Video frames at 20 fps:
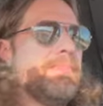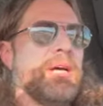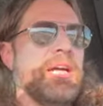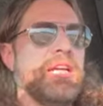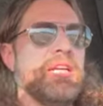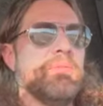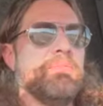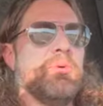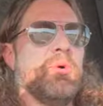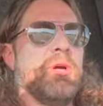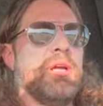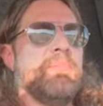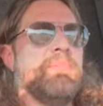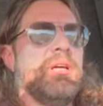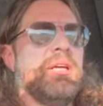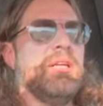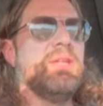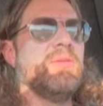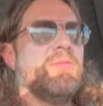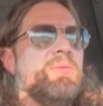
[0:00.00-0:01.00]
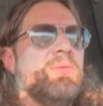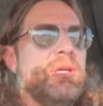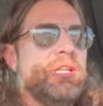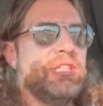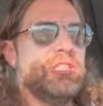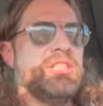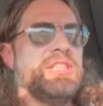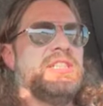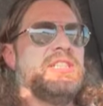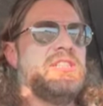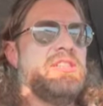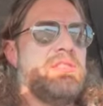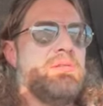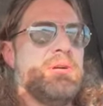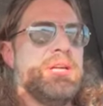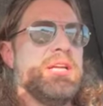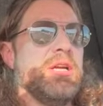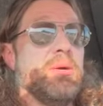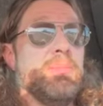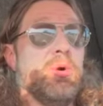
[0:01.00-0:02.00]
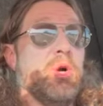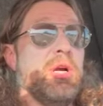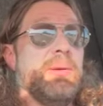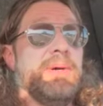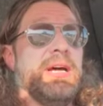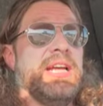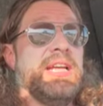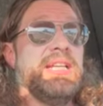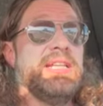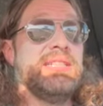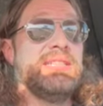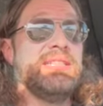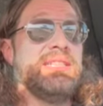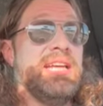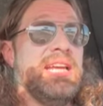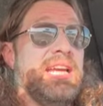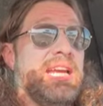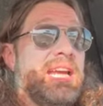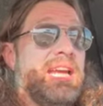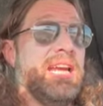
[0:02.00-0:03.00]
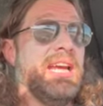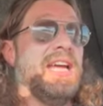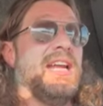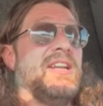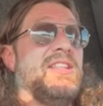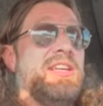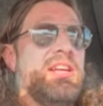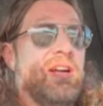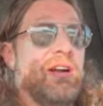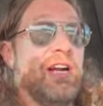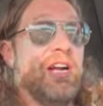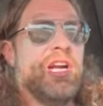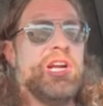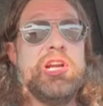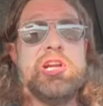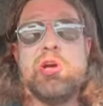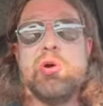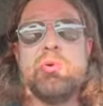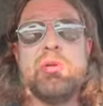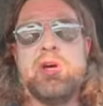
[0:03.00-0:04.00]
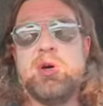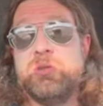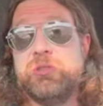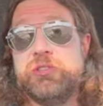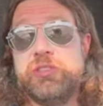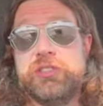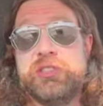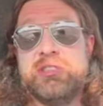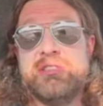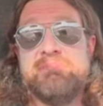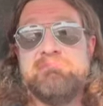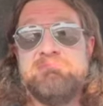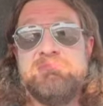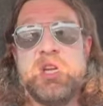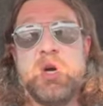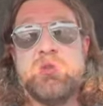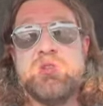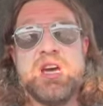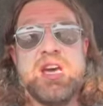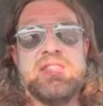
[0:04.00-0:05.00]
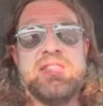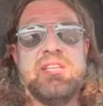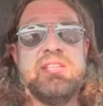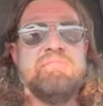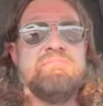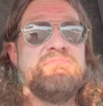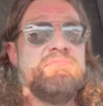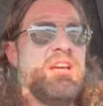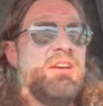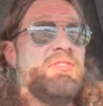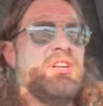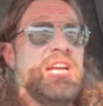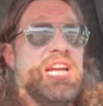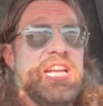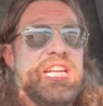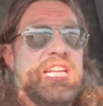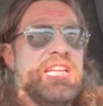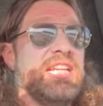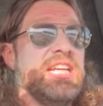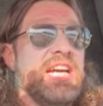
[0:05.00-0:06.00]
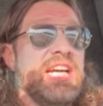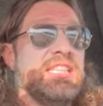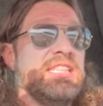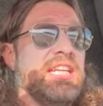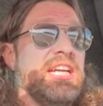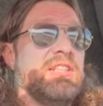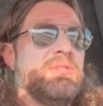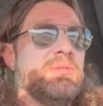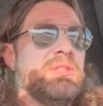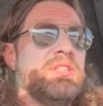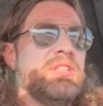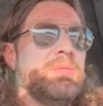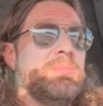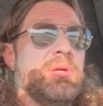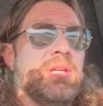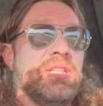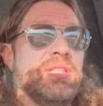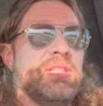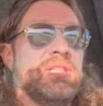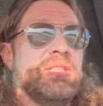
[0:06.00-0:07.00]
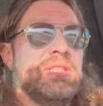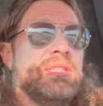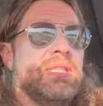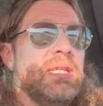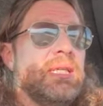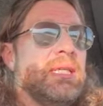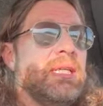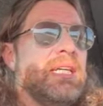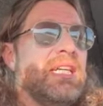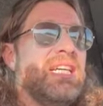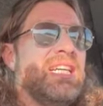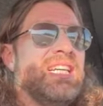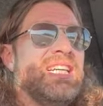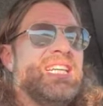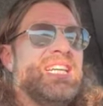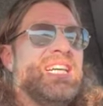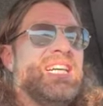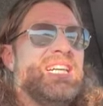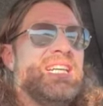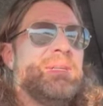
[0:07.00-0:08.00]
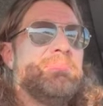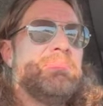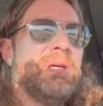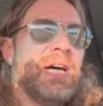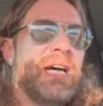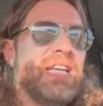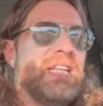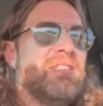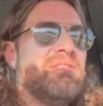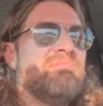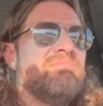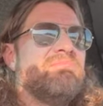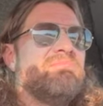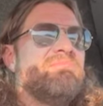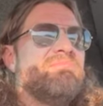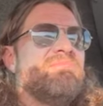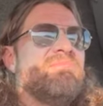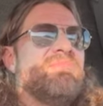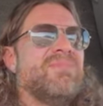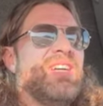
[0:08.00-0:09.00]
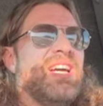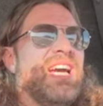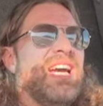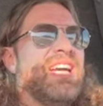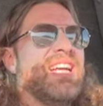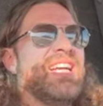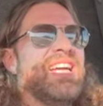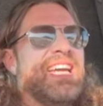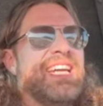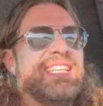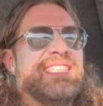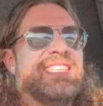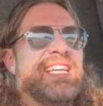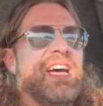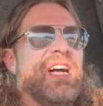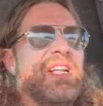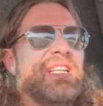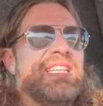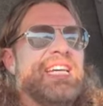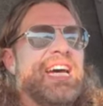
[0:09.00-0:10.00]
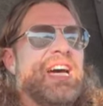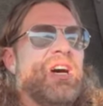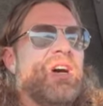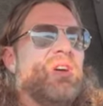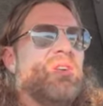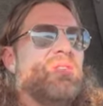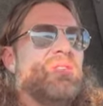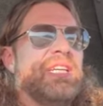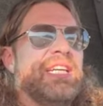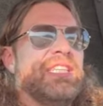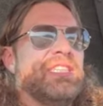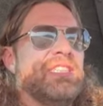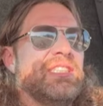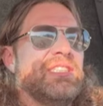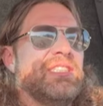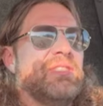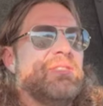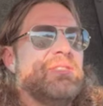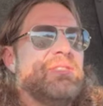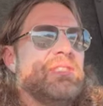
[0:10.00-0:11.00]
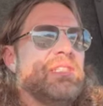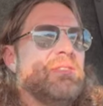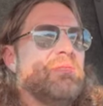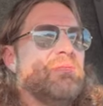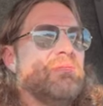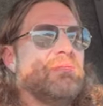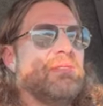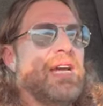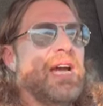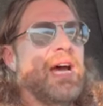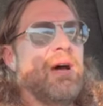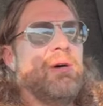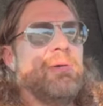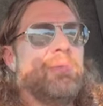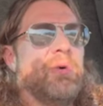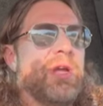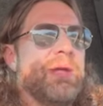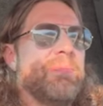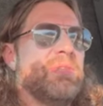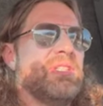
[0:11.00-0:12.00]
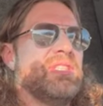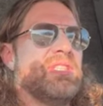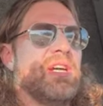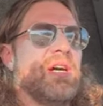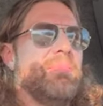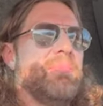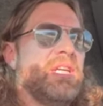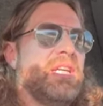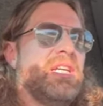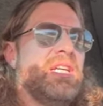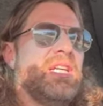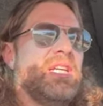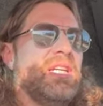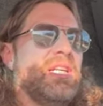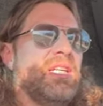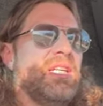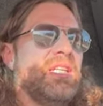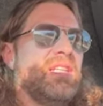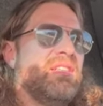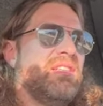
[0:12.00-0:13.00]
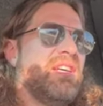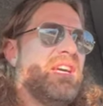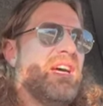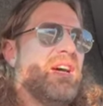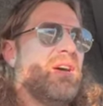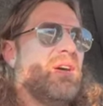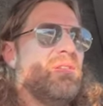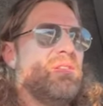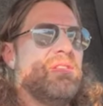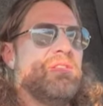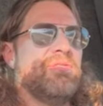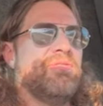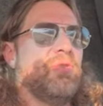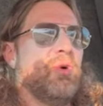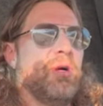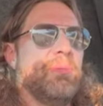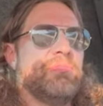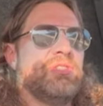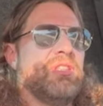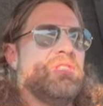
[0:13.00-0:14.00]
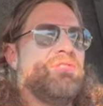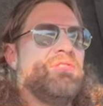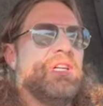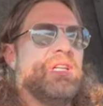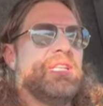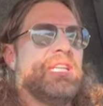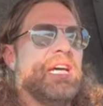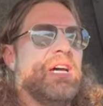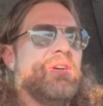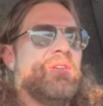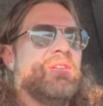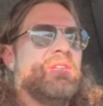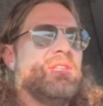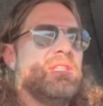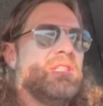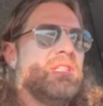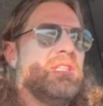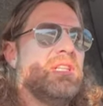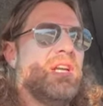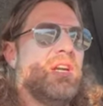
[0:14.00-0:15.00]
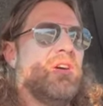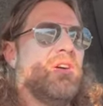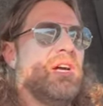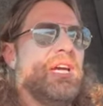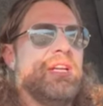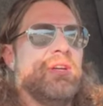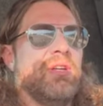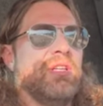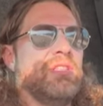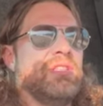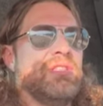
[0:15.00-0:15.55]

appointment, which is 3 or more bikes, and there are no notes, no nothing. Never had any contact with this person, but I kind of tell now, like, just how appointments come in and how the forms are filled out. You know, I don't